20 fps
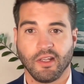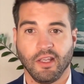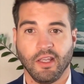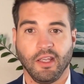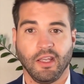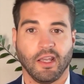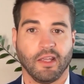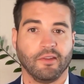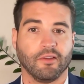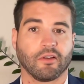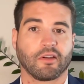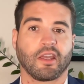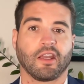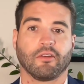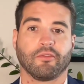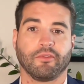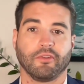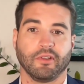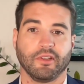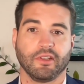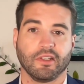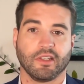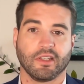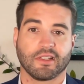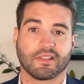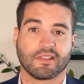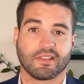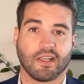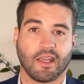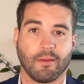and they'll carefully
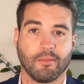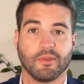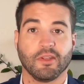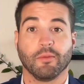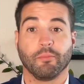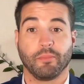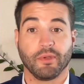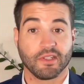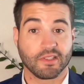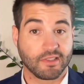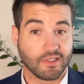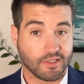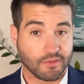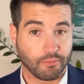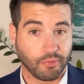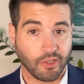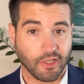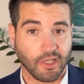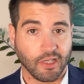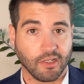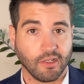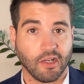examine the business plan